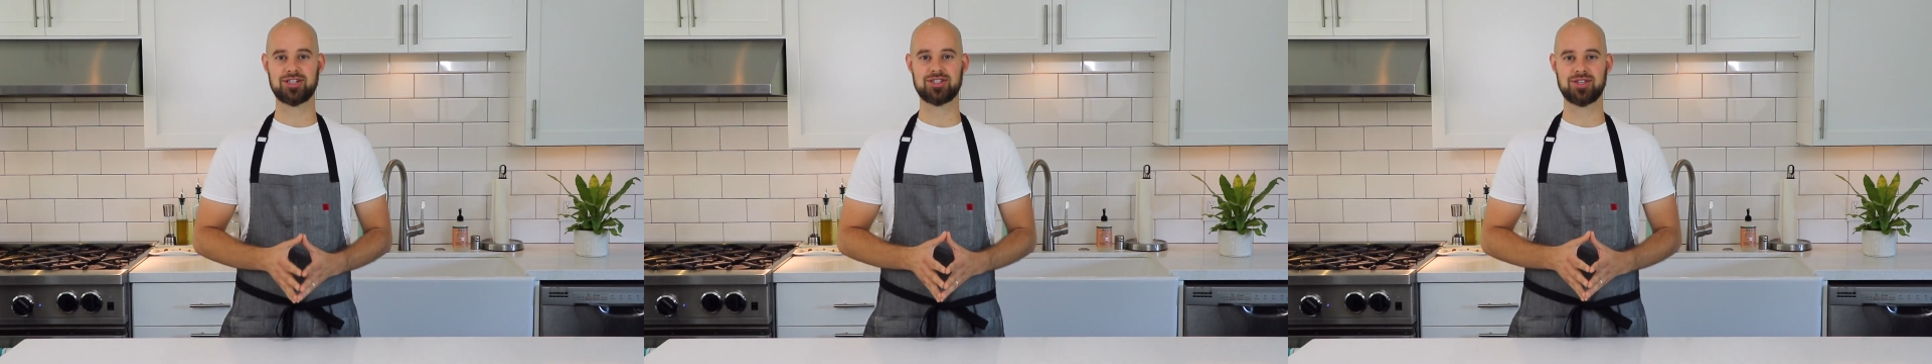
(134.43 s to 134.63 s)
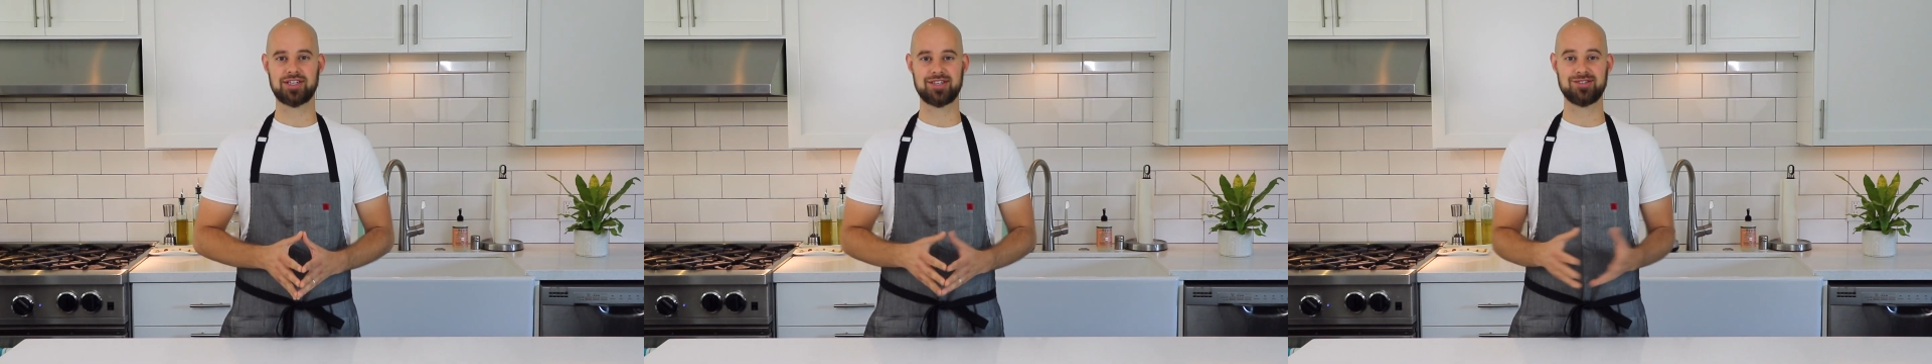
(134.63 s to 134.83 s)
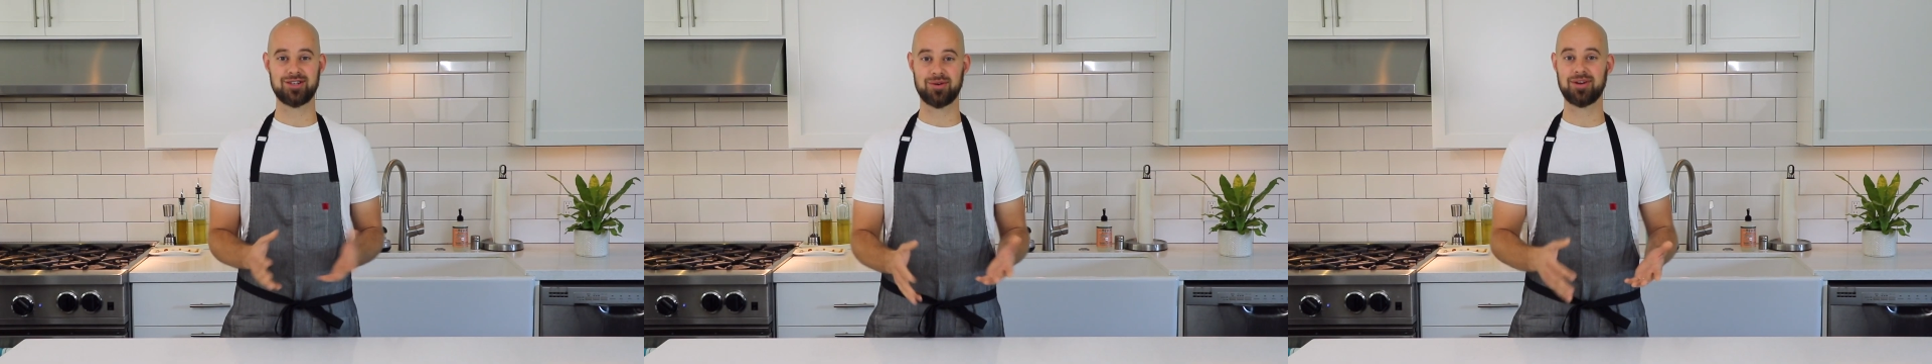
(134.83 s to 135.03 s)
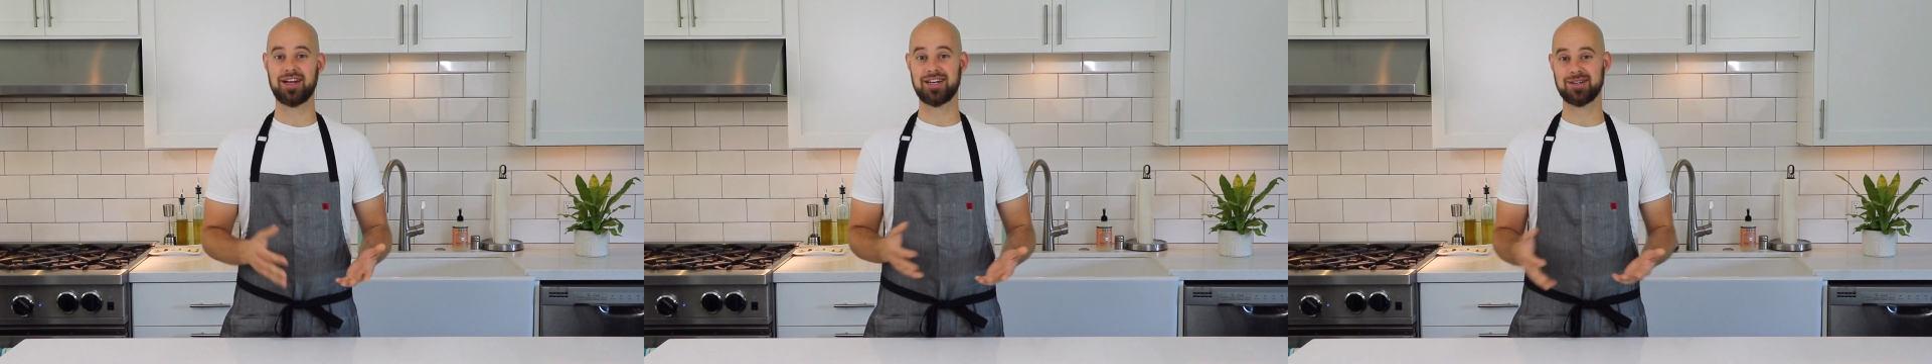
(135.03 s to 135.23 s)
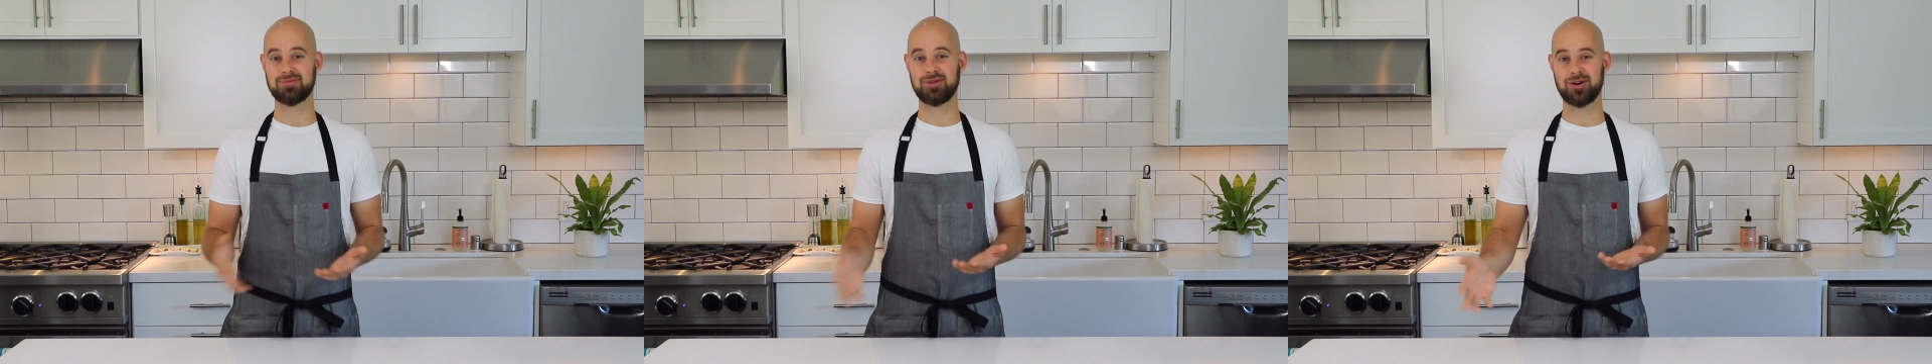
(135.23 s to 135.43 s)
so that you don't
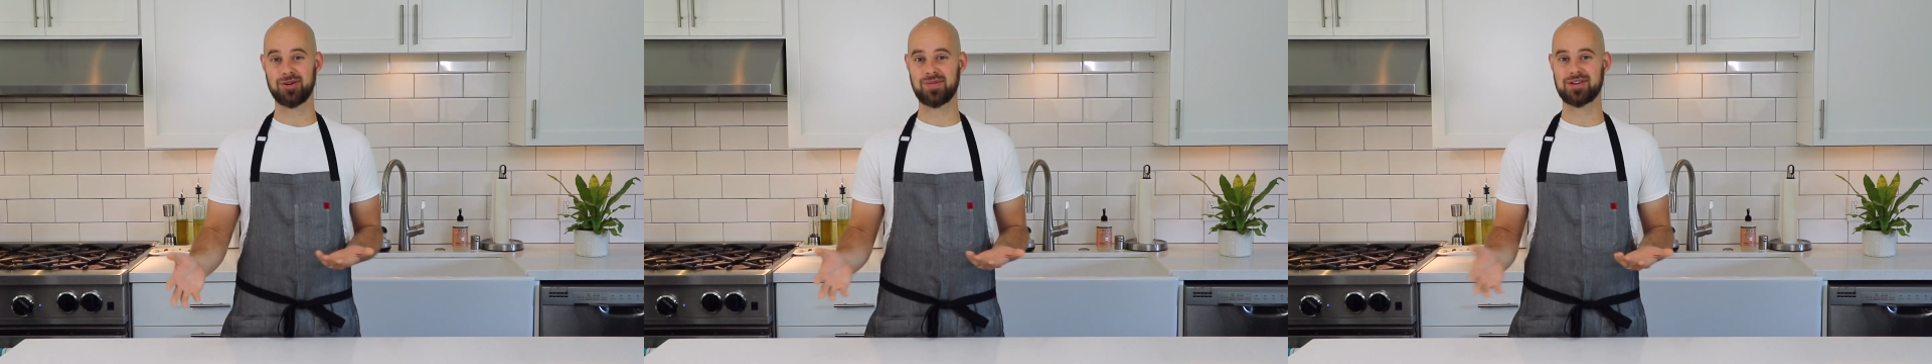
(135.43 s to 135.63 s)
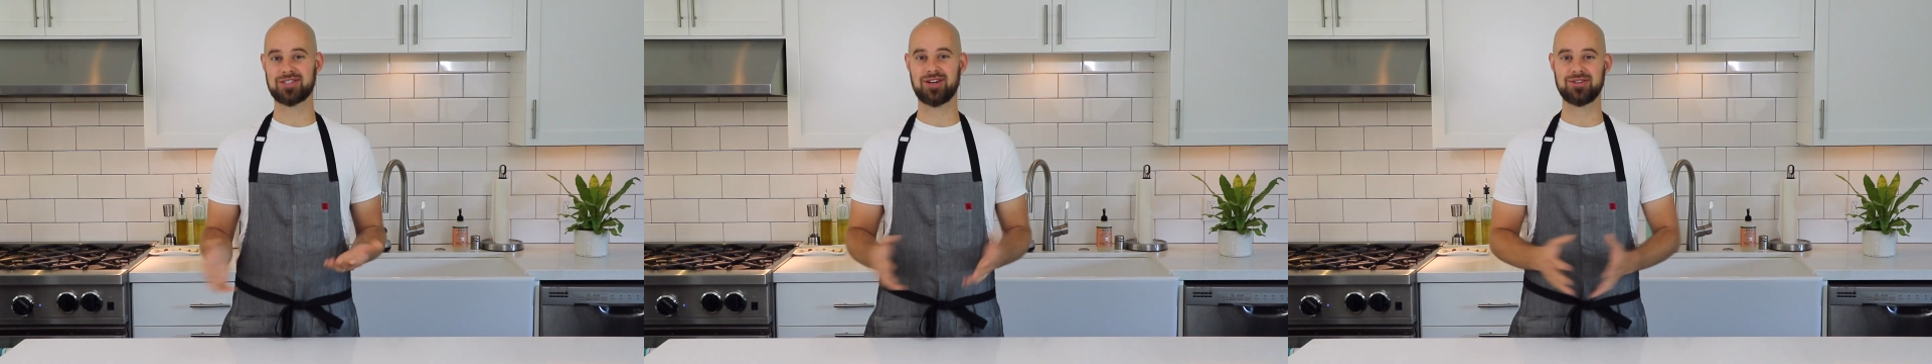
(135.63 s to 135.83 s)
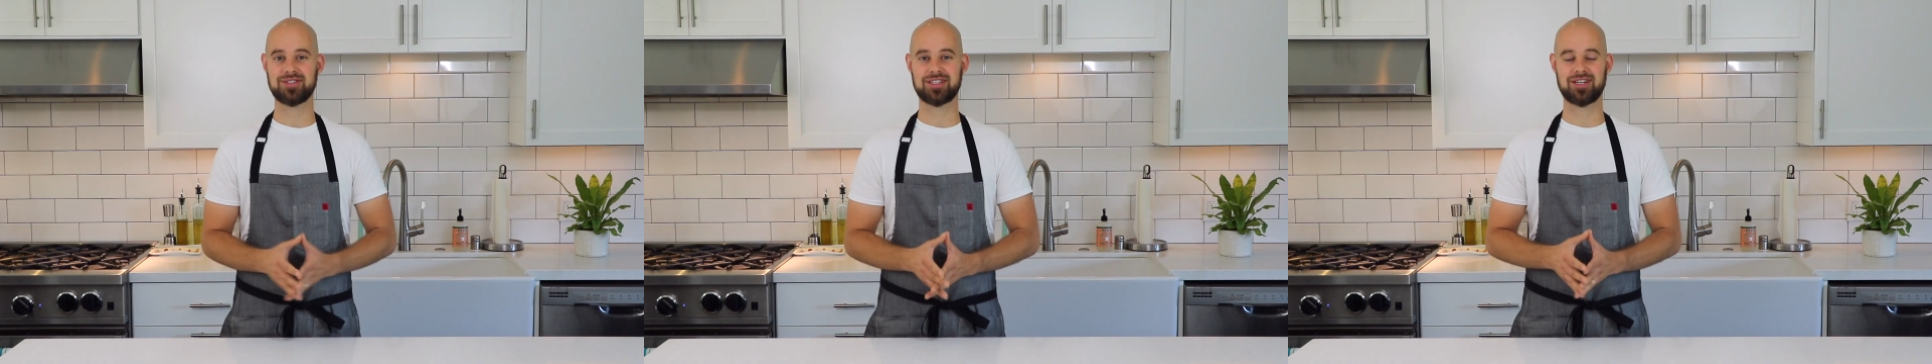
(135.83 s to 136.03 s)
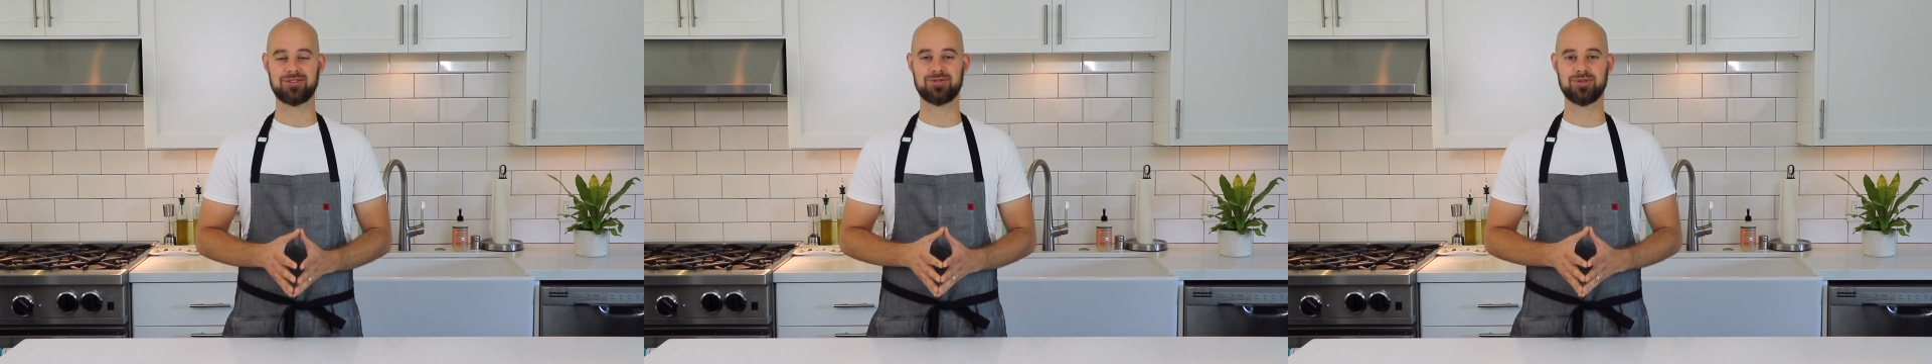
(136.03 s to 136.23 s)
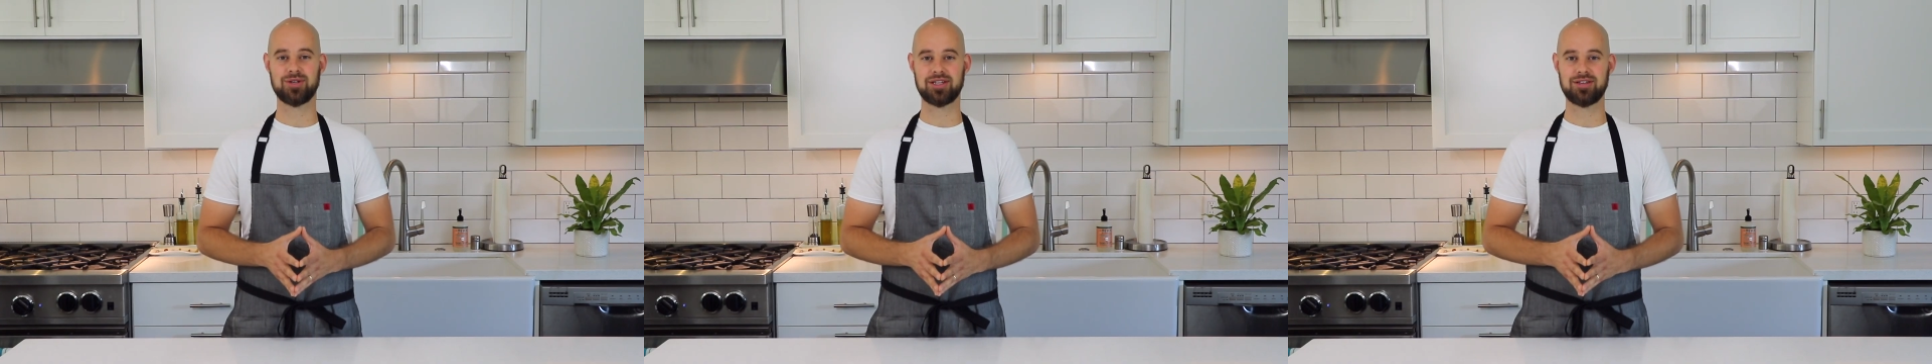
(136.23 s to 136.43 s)
end up oversalting your
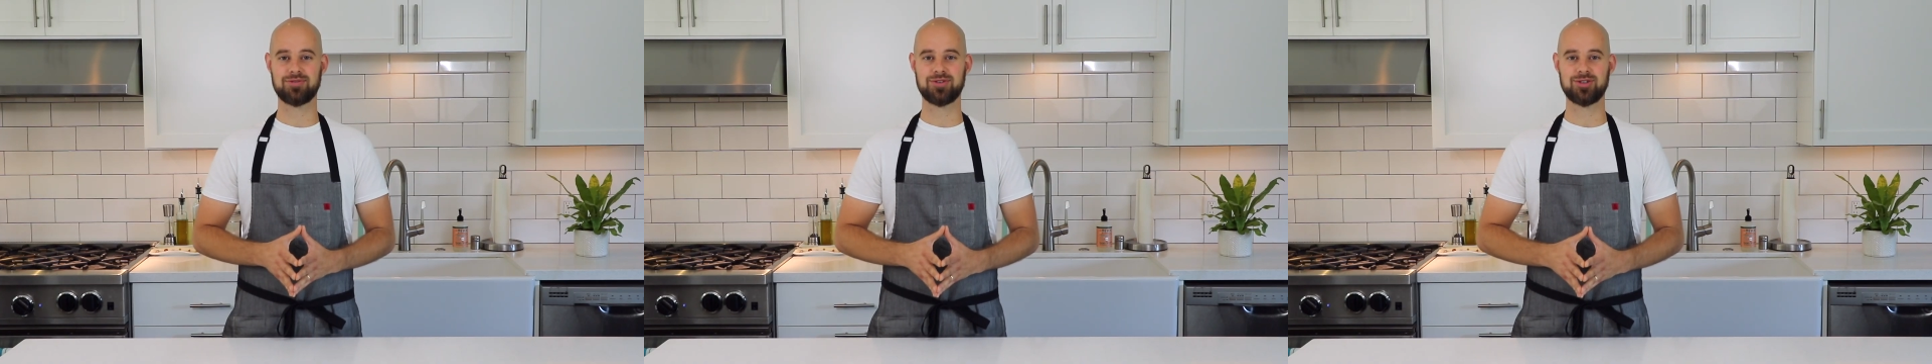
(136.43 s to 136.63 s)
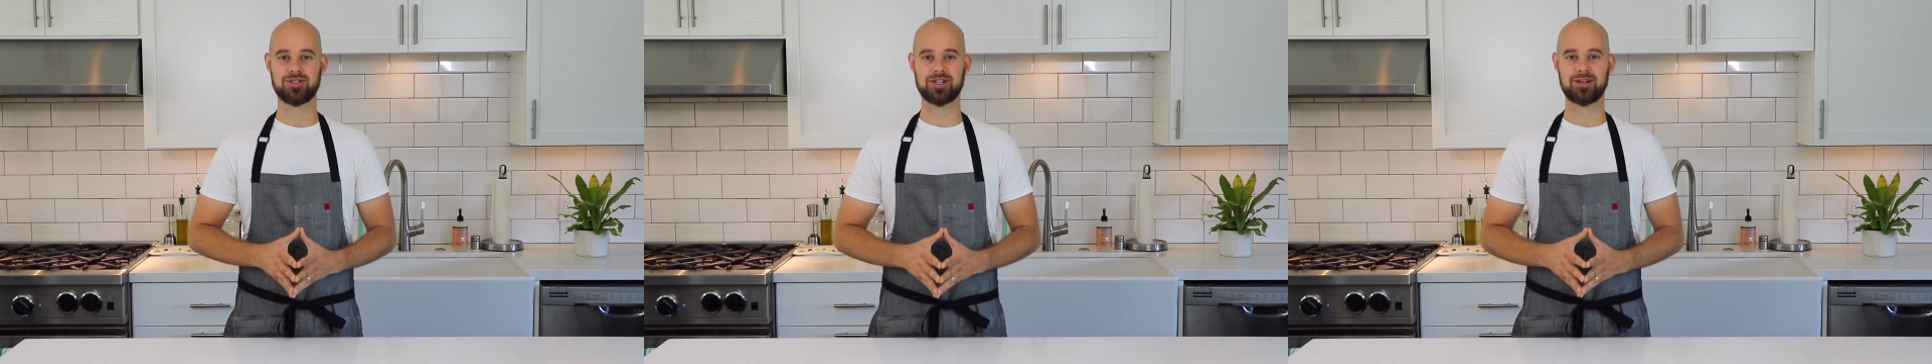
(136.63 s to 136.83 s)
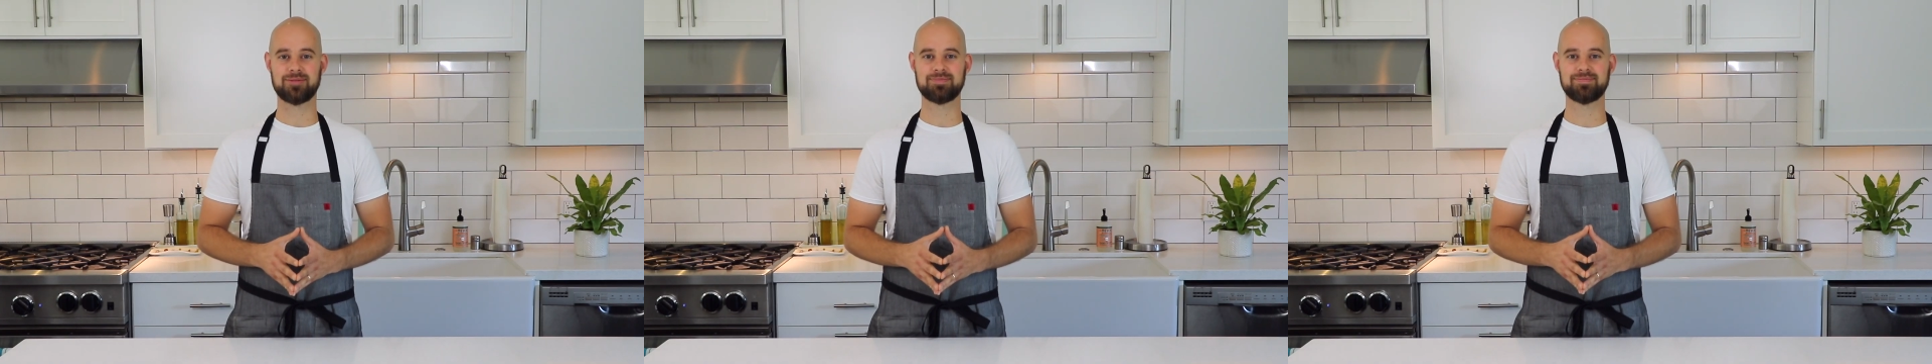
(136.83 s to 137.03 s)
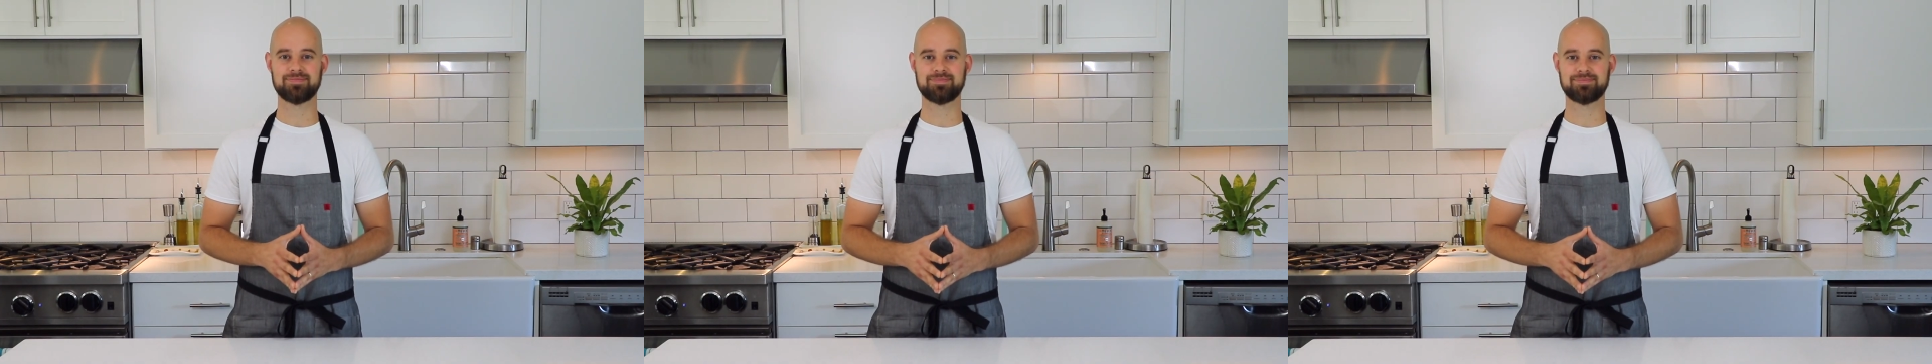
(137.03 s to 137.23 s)
food in the future.